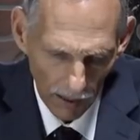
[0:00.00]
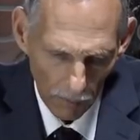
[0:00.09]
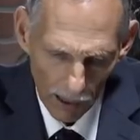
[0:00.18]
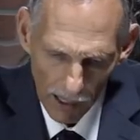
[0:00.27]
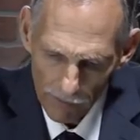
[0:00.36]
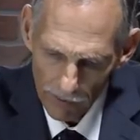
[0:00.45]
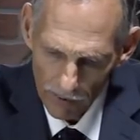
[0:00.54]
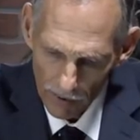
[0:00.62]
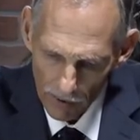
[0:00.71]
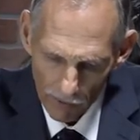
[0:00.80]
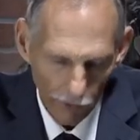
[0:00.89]
We have
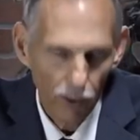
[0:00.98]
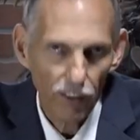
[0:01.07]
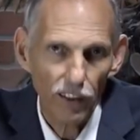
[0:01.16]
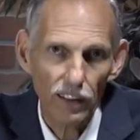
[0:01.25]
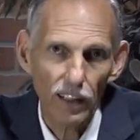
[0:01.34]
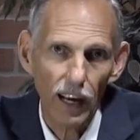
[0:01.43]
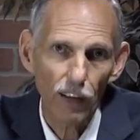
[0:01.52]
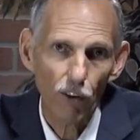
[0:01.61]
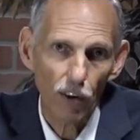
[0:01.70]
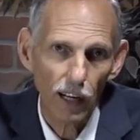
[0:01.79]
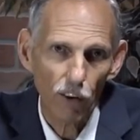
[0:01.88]
friends at the
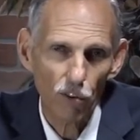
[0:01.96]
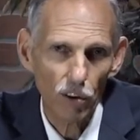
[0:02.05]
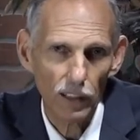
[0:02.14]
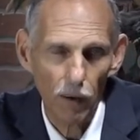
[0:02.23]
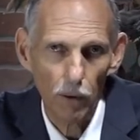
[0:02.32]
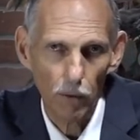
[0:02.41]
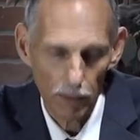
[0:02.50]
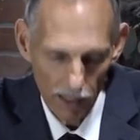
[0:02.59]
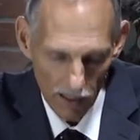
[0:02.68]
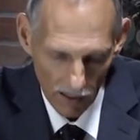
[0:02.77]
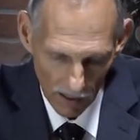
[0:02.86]
annual council that will
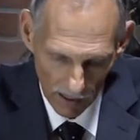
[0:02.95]
be